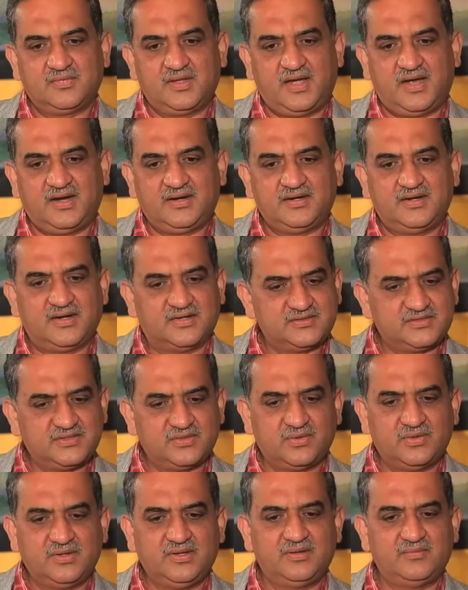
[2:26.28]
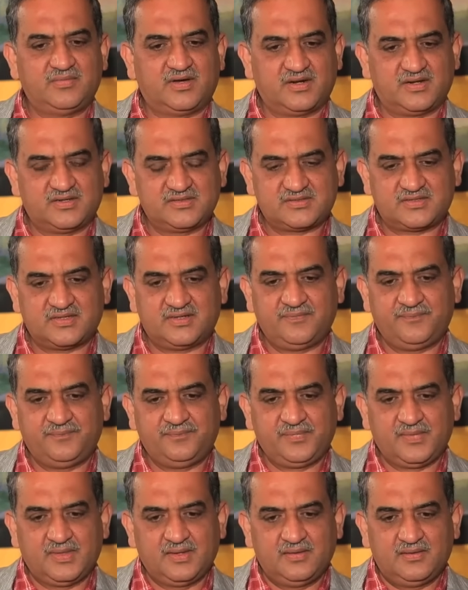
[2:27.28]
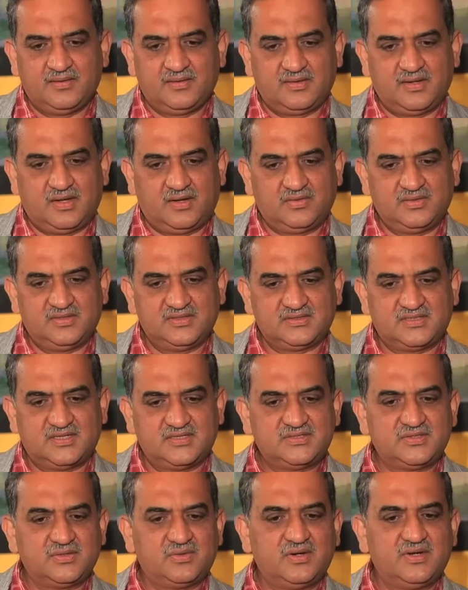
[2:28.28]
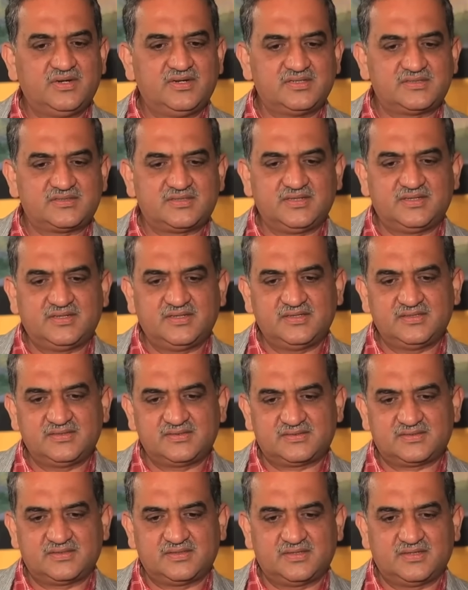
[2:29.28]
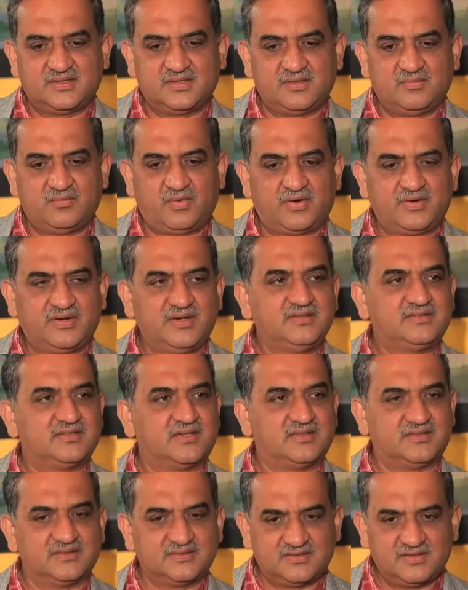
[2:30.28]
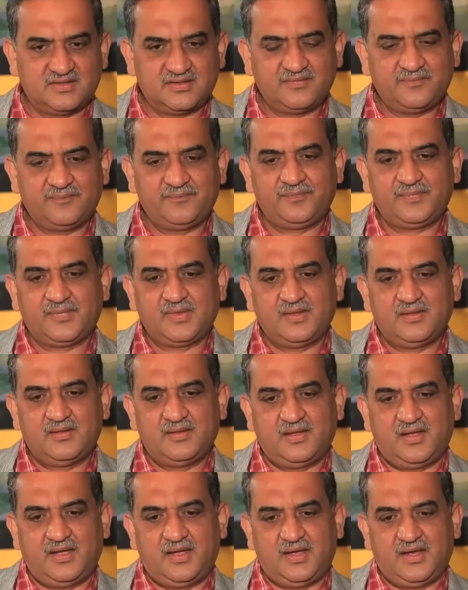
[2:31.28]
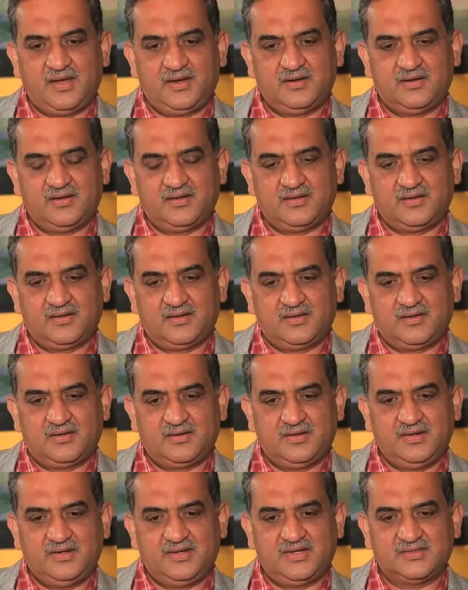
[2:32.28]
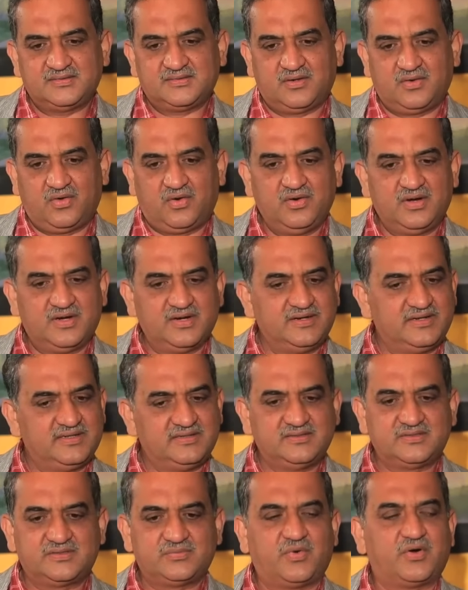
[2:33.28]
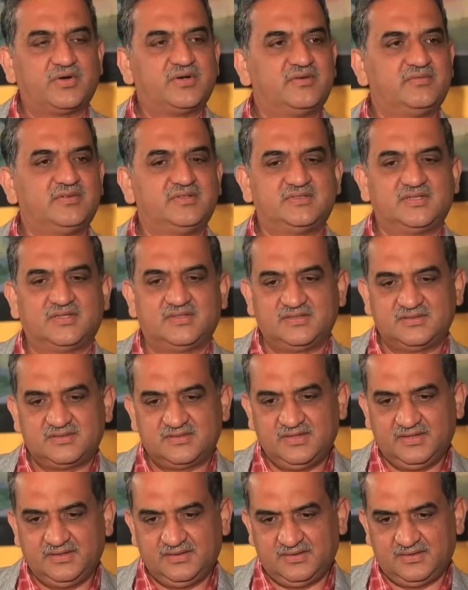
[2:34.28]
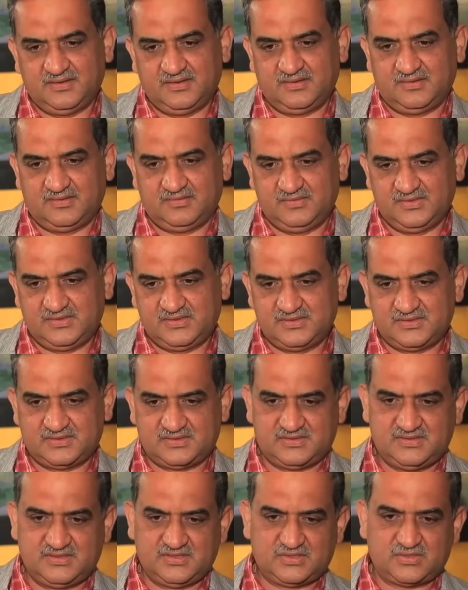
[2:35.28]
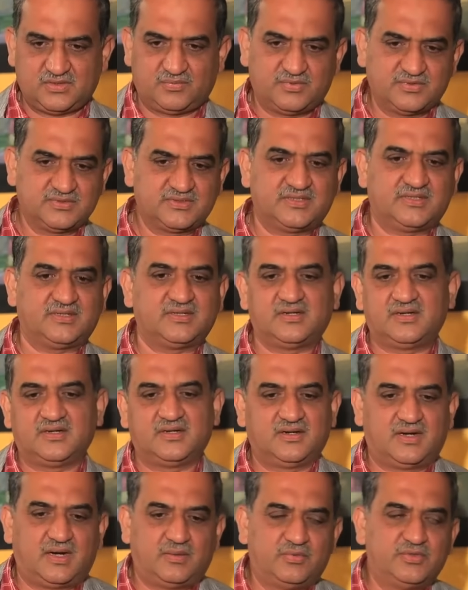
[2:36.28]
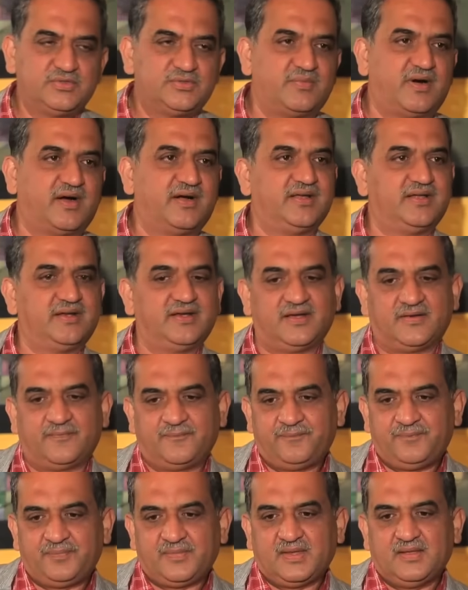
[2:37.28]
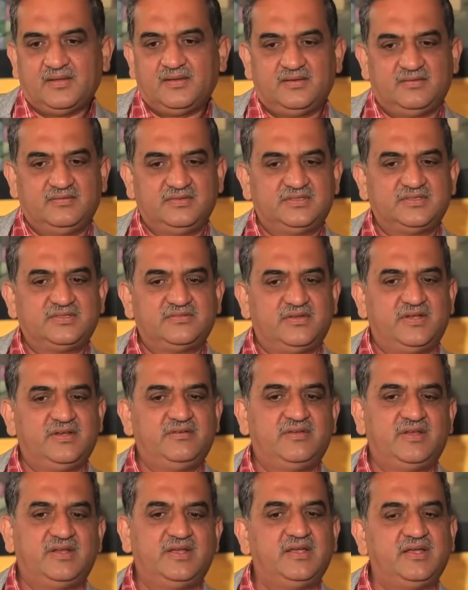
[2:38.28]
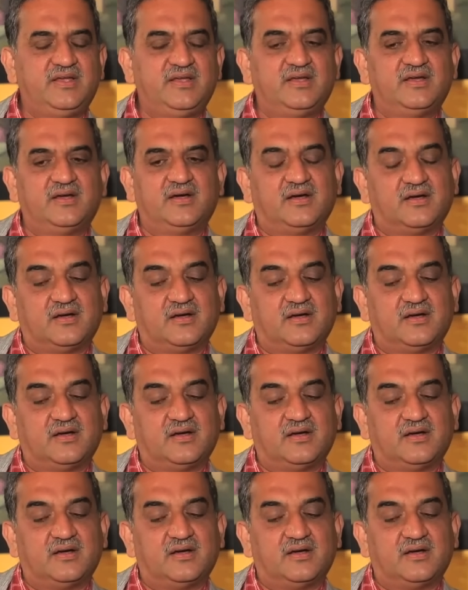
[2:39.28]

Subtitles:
at Gadchiroli in Maharashtra. Now this Gadchiroli district is bordering Chhattisgarh, and it has a long contiguous border with Chhattisgarh, which is just opposite Abuj-Mad area, which is a very